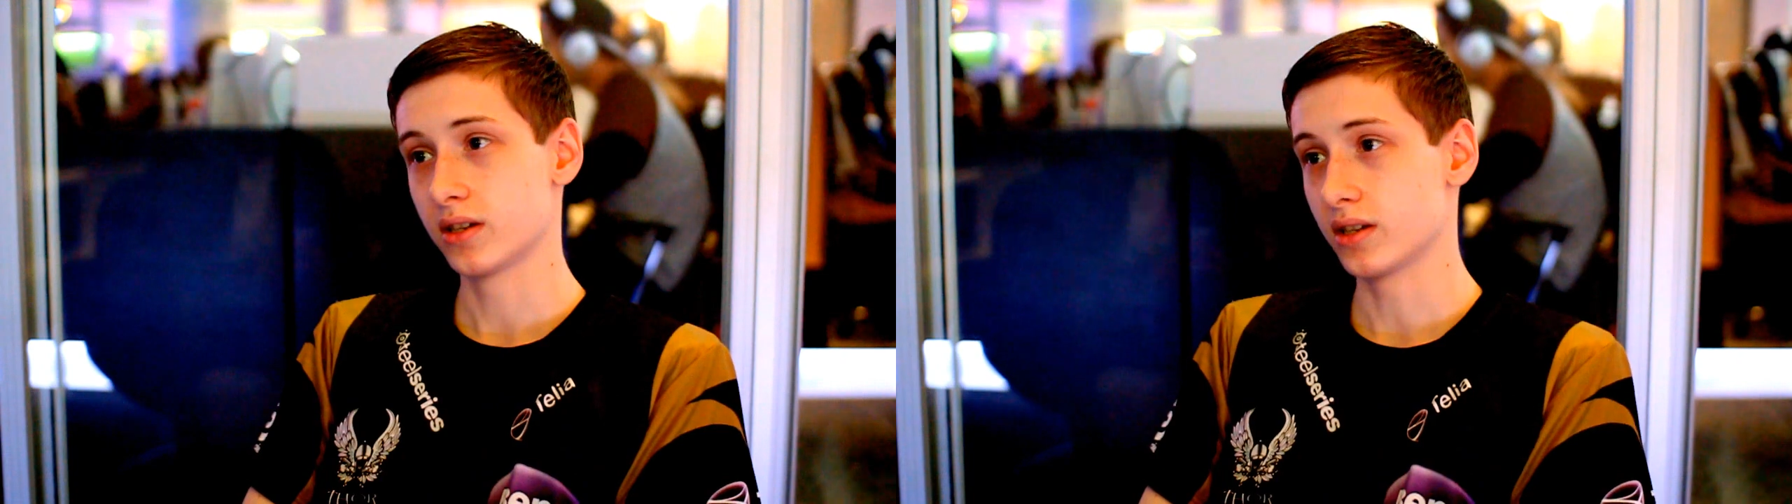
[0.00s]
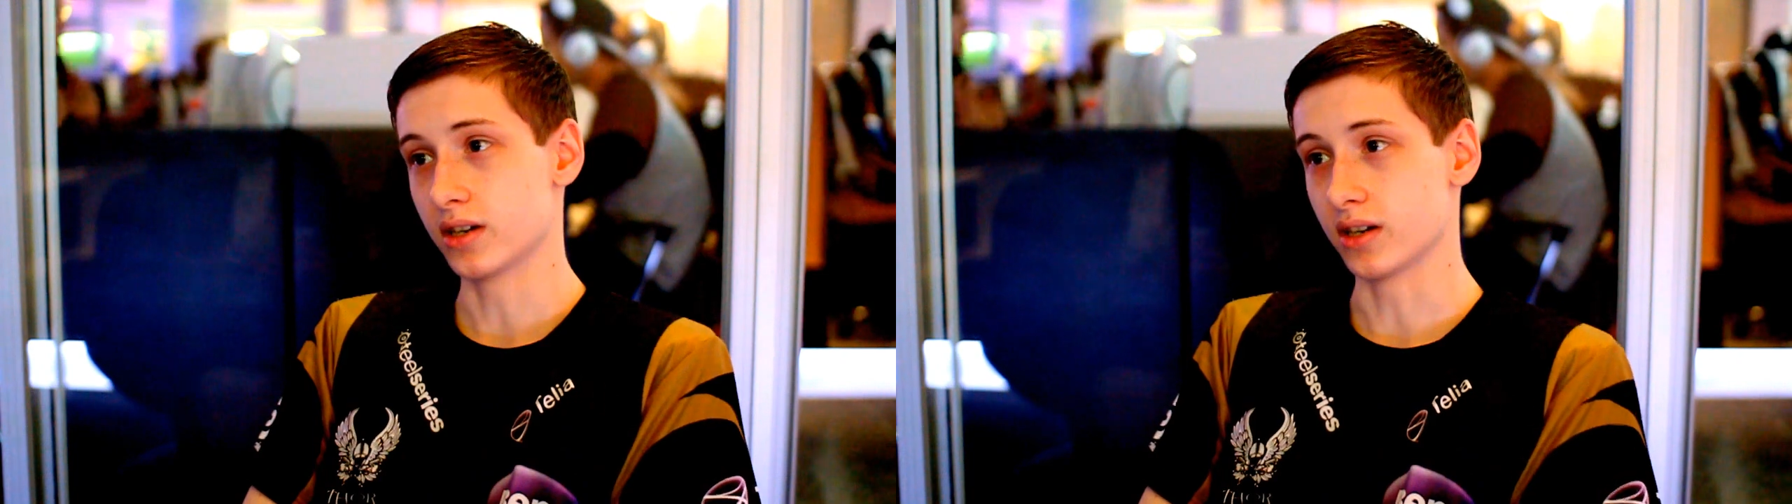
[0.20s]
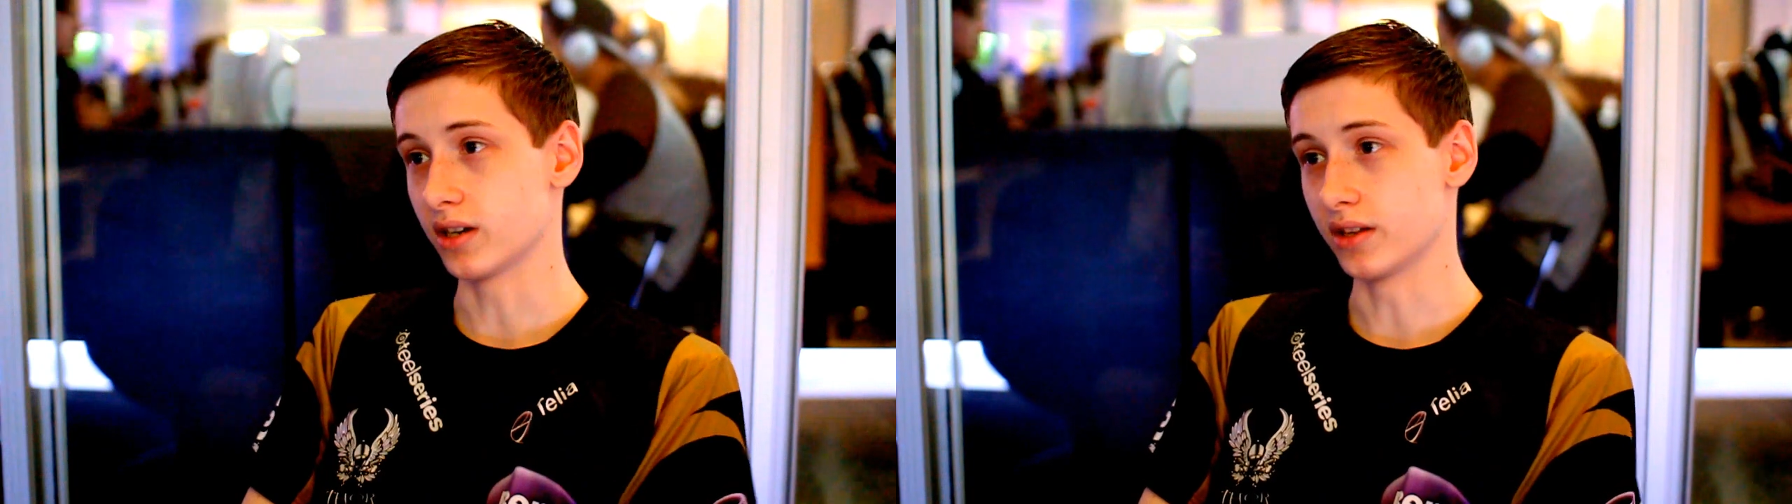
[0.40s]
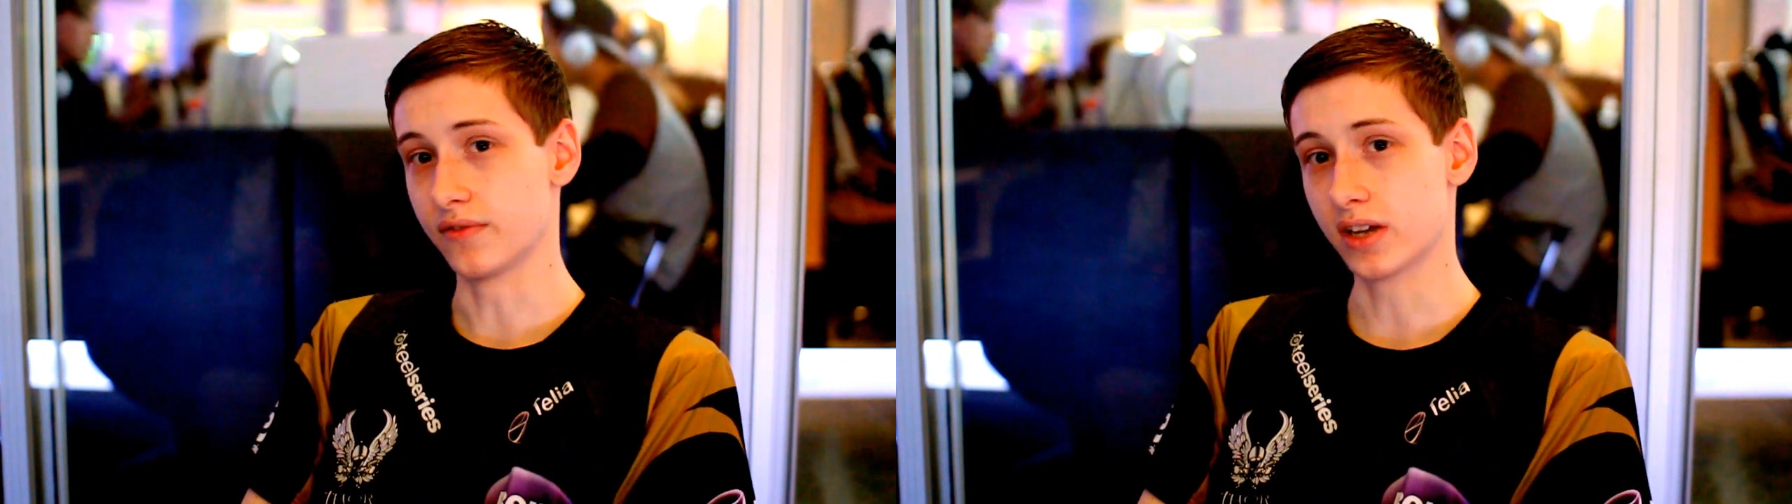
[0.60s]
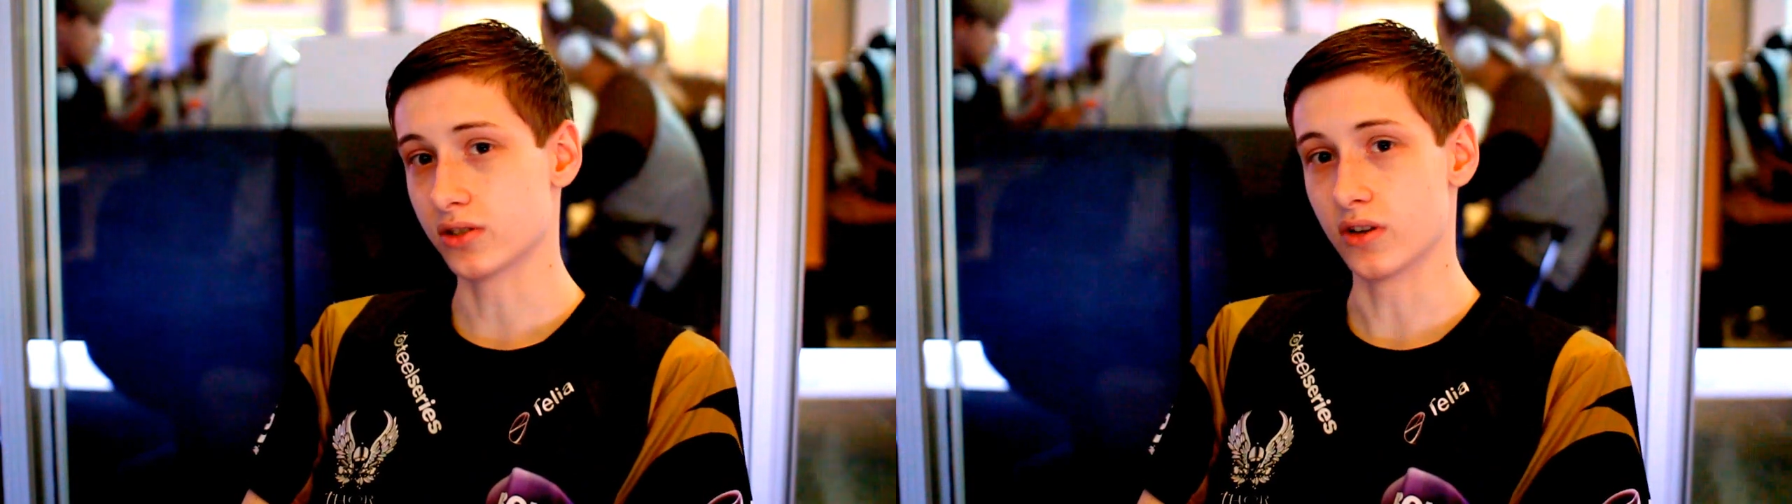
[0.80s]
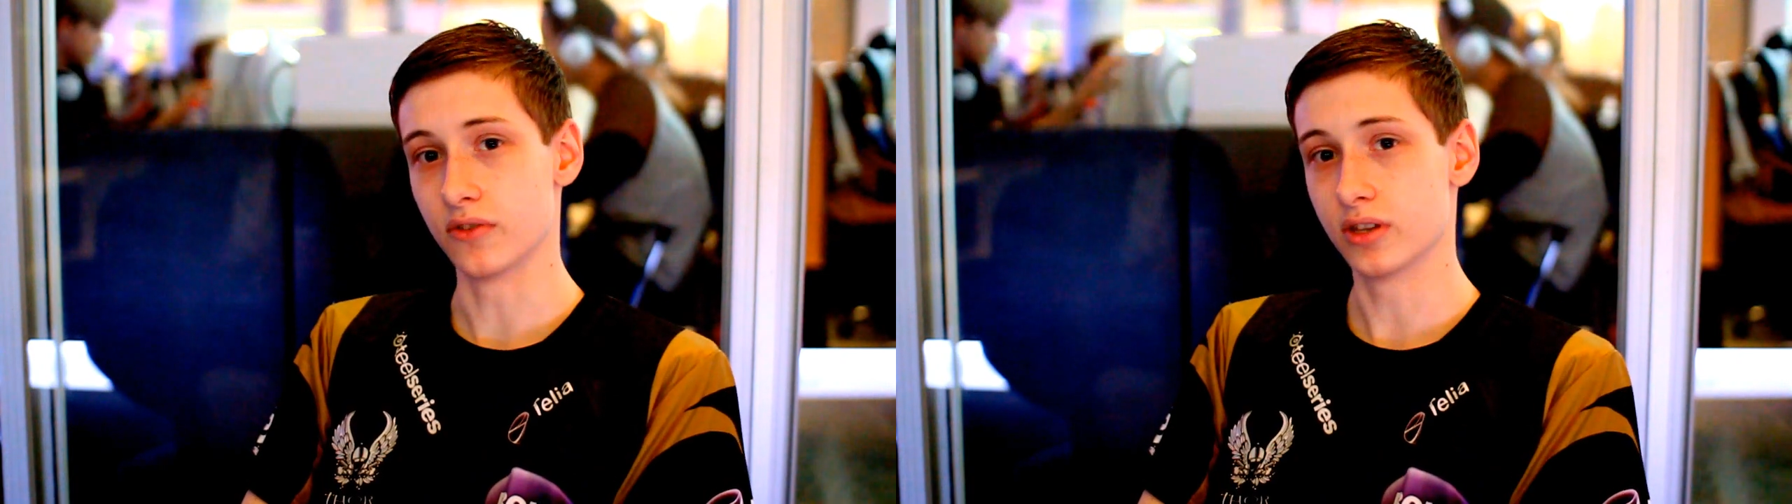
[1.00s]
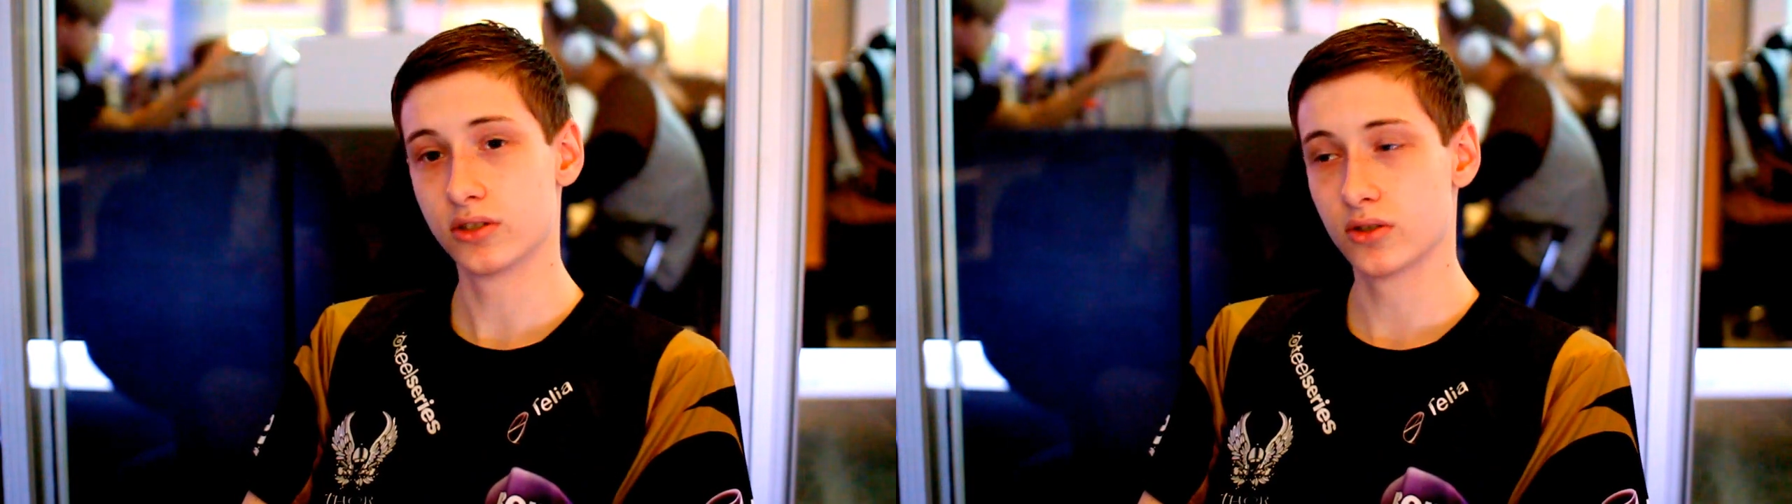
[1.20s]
Uh, the fans are everything